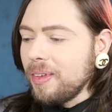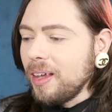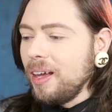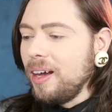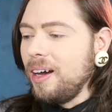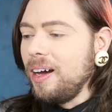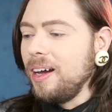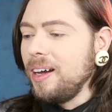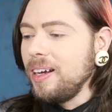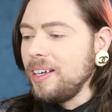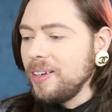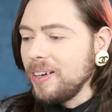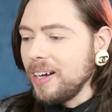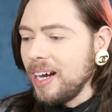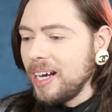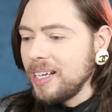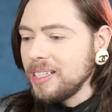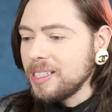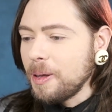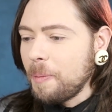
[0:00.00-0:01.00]
Ah, you
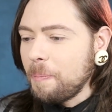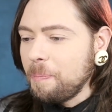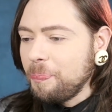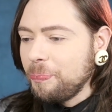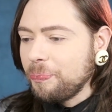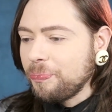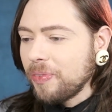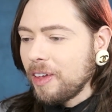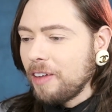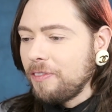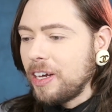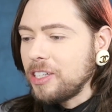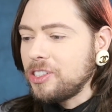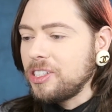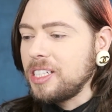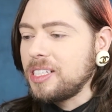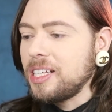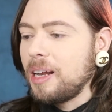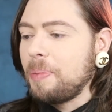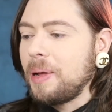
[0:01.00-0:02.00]
guys.
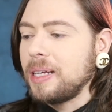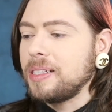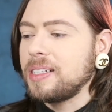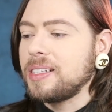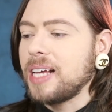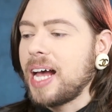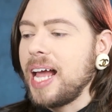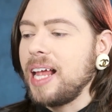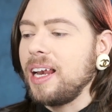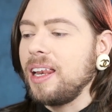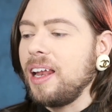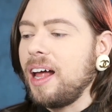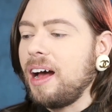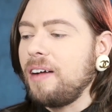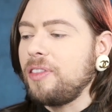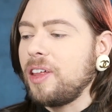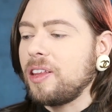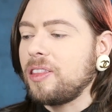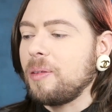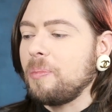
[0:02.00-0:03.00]
Fashionista Apply says, I
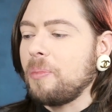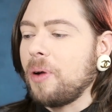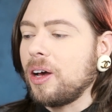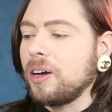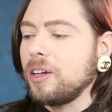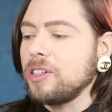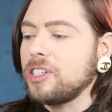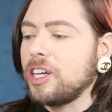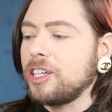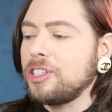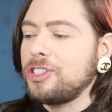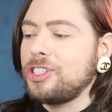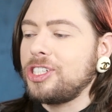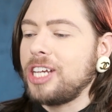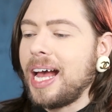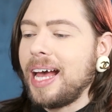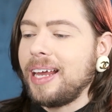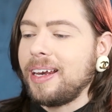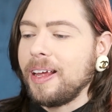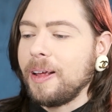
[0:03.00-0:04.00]
love that the models are
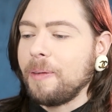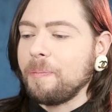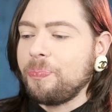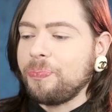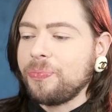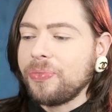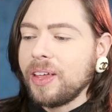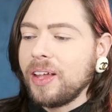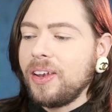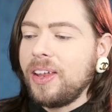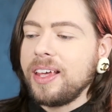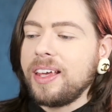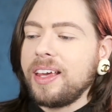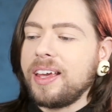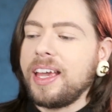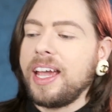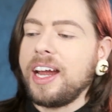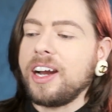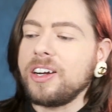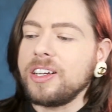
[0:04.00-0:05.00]
chatting. Like
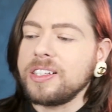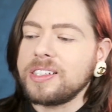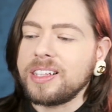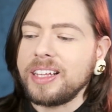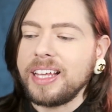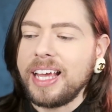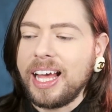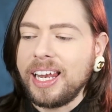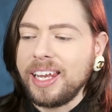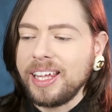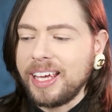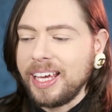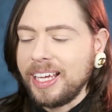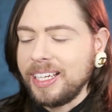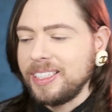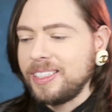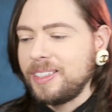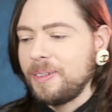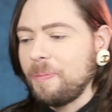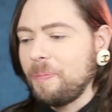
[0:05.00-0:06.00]
carelessly
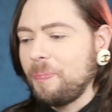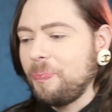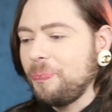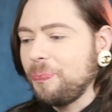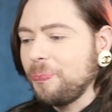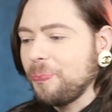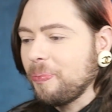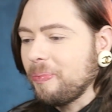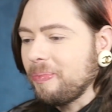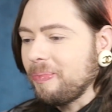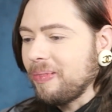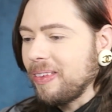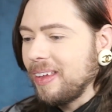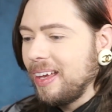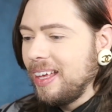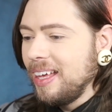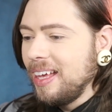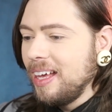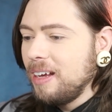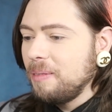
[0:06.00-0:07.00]
elegant.
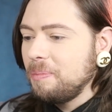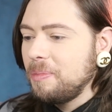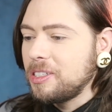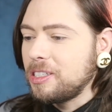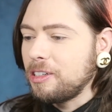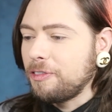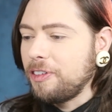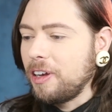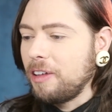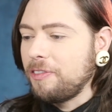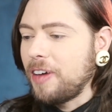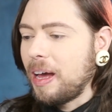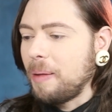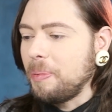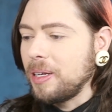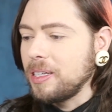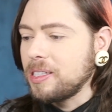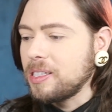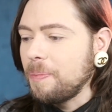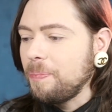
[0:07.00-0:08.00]
Mr. Philip
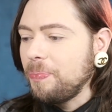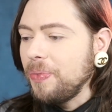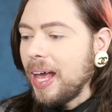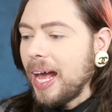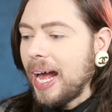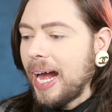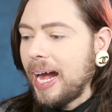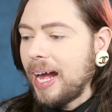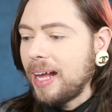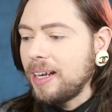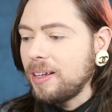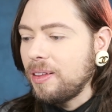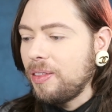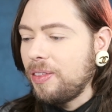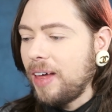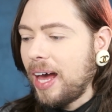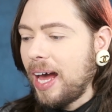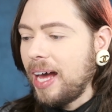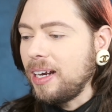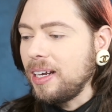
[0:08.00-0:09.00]
Fabulous. And
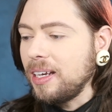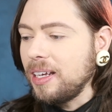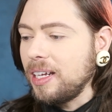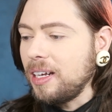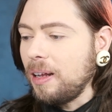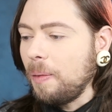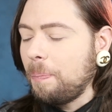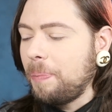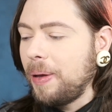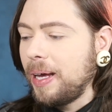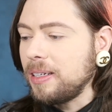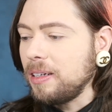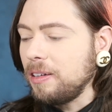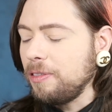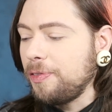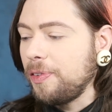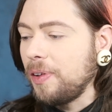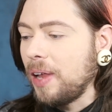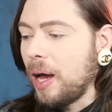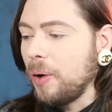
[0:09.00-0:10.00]
then little petal
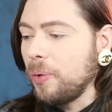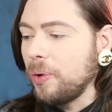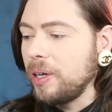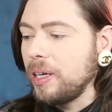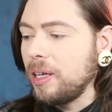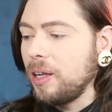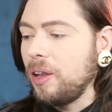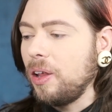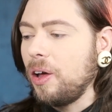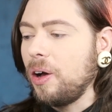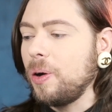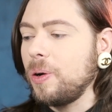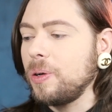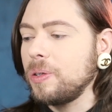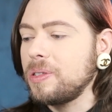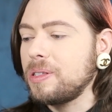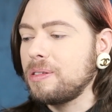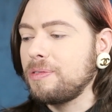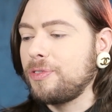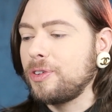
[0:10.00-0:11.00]
flowery
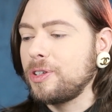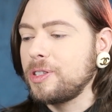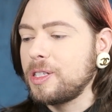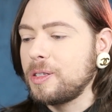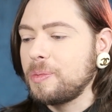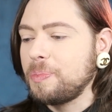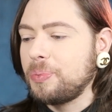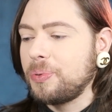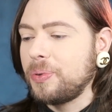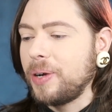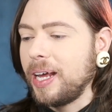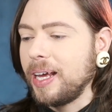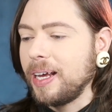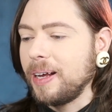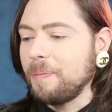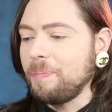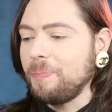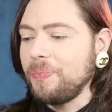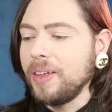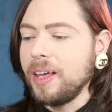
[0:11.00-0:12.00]
clothes for
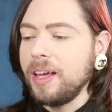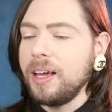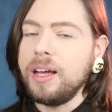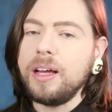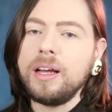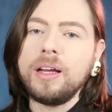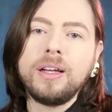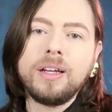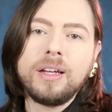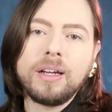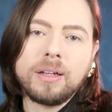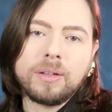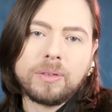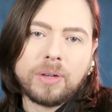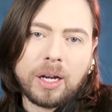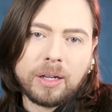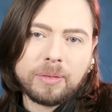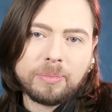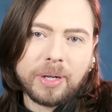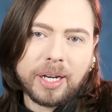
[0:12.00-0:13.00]
spring.
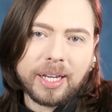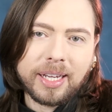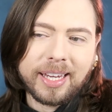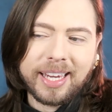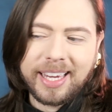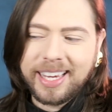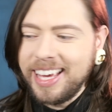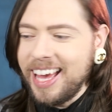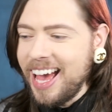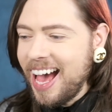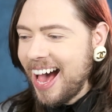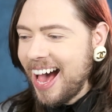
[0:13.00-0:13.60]
Groundbreaking.